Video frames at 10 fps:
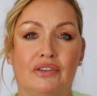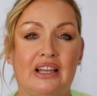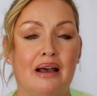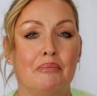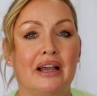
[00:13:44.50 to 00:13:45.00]
for the
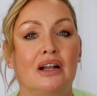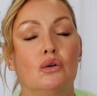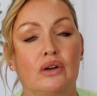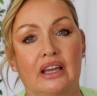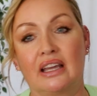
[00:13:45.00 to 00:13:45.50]
handbag.
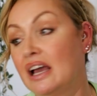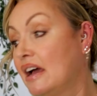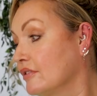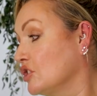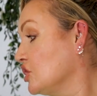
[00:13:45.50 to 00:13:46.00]
Okay,
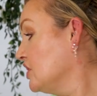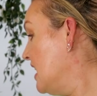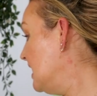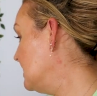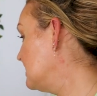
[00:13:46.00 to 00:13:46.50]
for
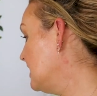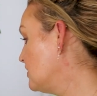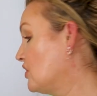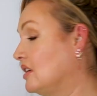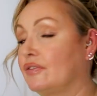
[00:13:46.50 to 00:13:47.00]
Chanel,
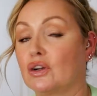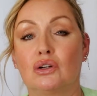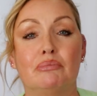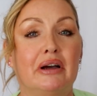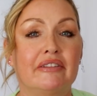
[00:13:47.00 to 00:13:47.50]
etc., if you're
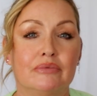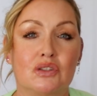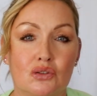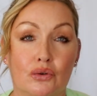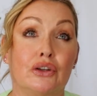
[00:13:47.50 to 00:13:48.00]
going to buy from the
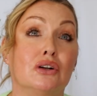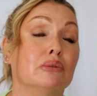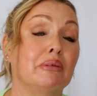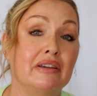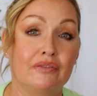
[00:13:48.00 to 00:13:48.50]
store, you're going
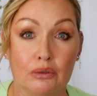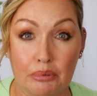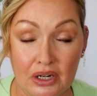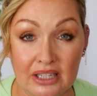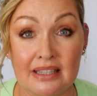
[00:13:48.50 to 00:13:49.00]
to pay full
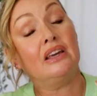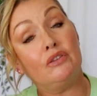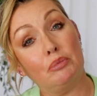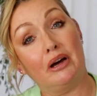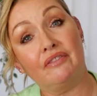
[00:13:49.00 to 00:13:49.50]
price. If
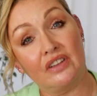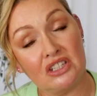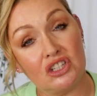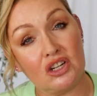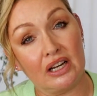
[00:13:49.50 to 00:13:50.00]
you buy
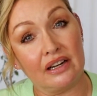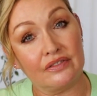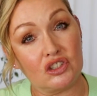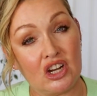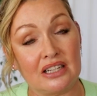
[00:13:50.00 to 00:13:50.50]
vintage, like
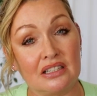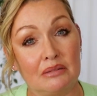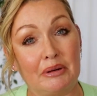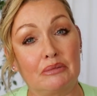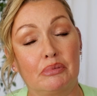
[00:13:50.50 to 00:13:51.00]
I've chatted
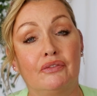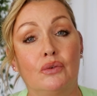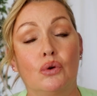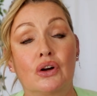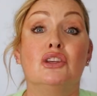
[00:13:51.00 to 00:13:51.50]
about
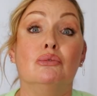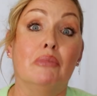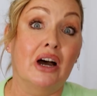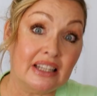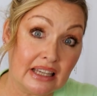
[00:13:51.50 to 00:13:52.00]
before, you
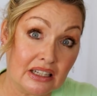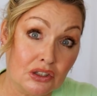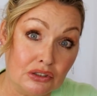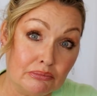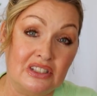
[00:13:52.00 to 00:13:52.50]
might get a
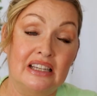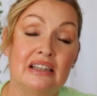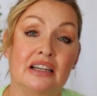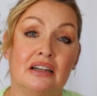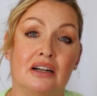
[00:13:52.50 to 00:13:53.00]
good deal,
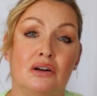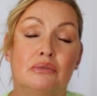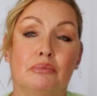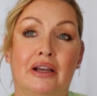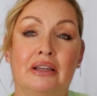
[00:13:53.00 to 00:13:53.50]
like I
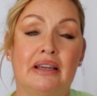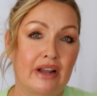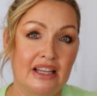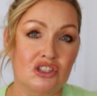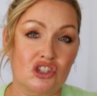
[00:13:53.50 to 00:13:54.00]
got my
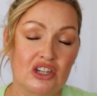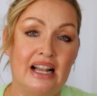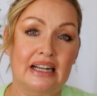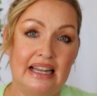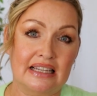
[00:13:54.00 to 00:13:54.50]
red
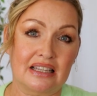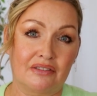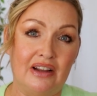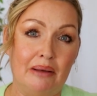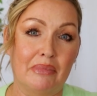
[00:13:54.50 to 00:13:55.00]
Chanel Classic
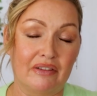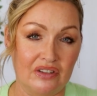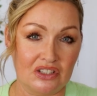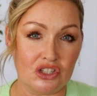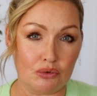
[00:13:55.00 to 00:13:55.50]
Flap, my
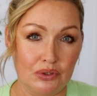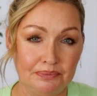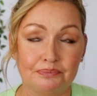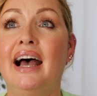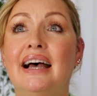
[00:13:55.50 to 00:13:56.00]
vintage one.
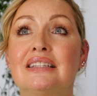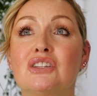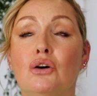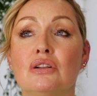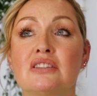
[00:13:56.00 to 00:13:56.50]
And
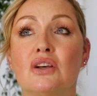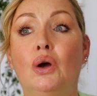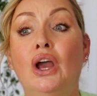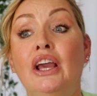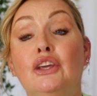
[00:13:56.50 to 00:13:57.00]

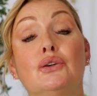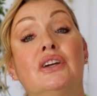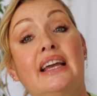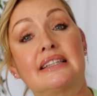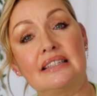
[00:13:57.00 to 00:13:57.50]
also, you
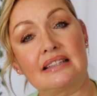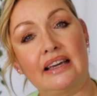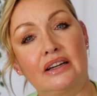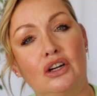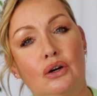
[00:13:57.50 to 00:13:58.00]
can get
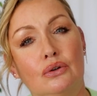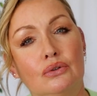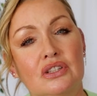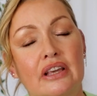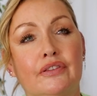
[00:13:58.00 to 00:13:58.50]
discount
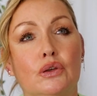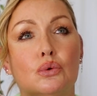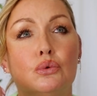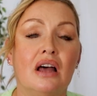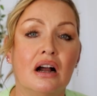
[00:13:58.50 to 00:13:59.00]
codes if
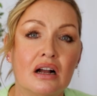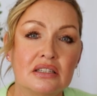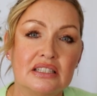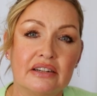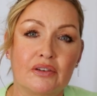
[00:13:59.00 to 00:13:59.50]
you log on
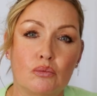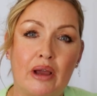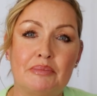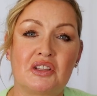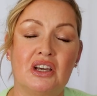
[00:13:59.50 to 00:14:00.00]
to different
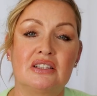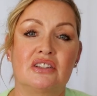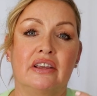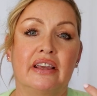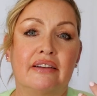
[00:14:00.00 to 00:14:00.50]
websites.
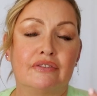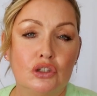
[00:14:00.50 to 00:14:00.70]
They have